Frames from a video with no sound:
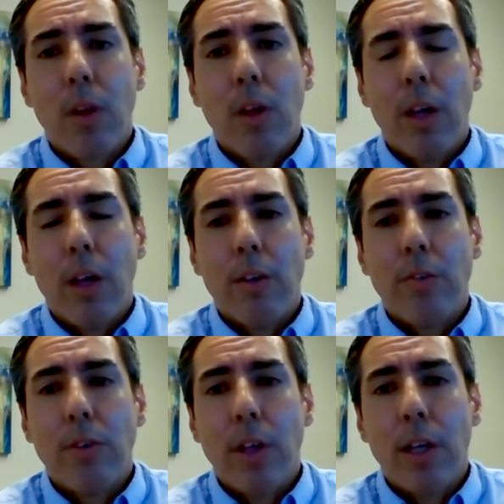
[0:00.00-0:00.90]

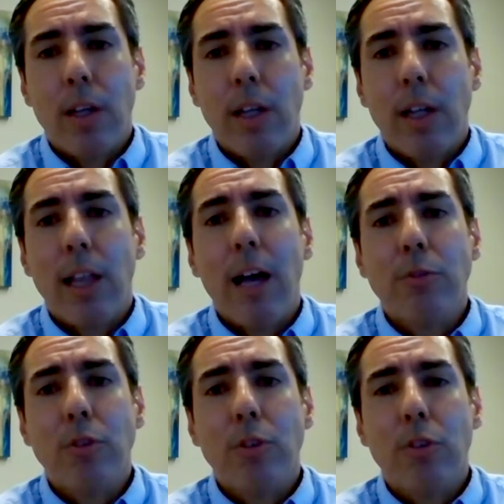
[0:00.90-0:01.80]
it
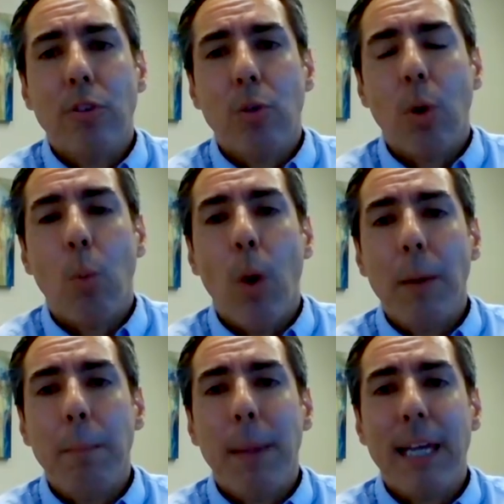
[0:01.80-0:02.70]
allows you to do a
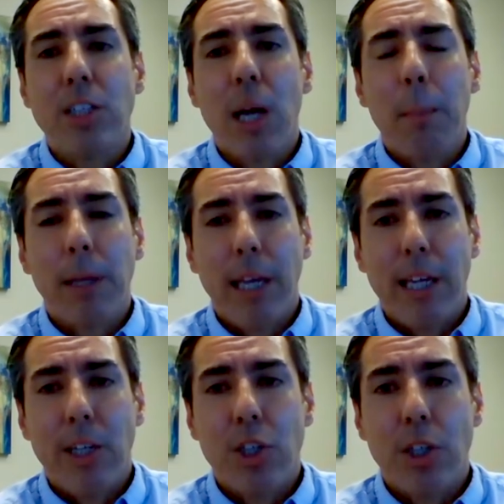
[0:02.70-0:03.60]
one-page
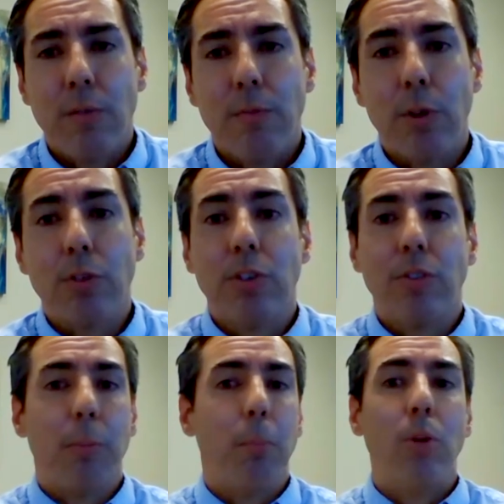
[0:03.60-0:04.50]
application
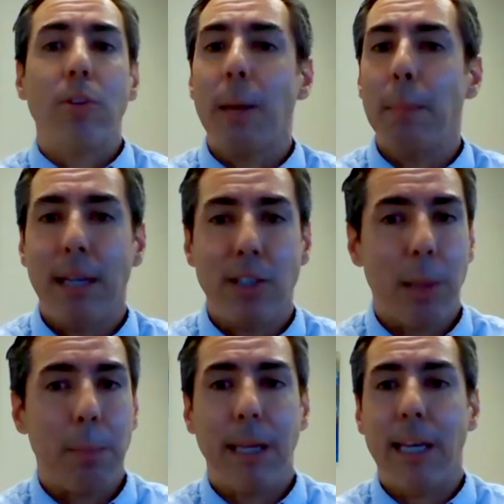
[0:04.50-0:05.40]
versus a multi-page
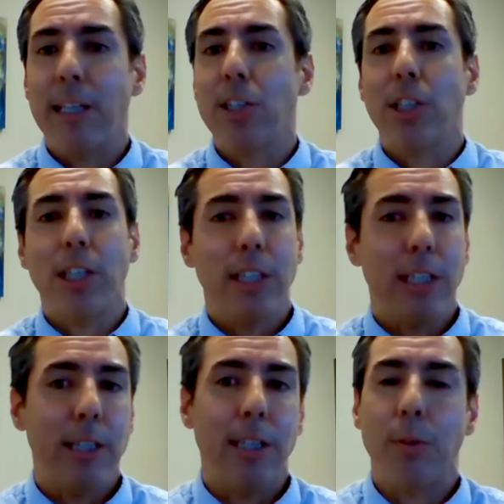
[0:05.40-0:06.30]
application.
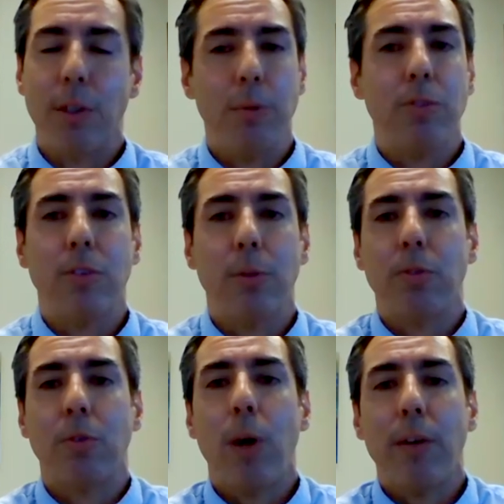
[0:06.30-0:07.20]
And there was
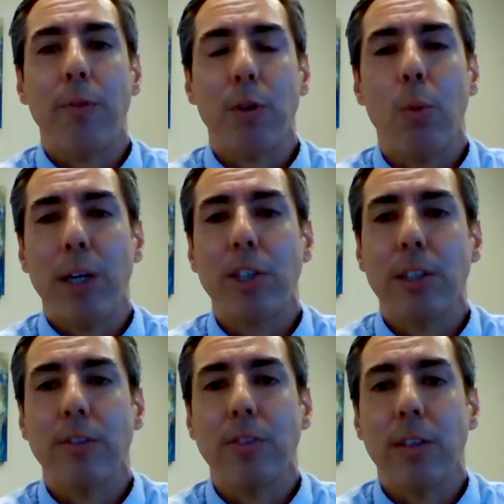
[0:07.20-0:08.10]
quite a few
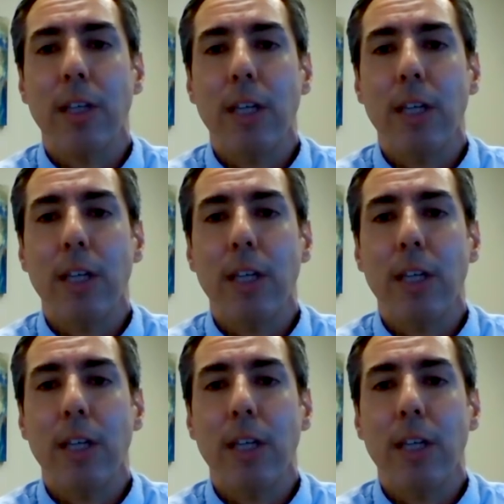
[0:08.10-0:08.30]
questions and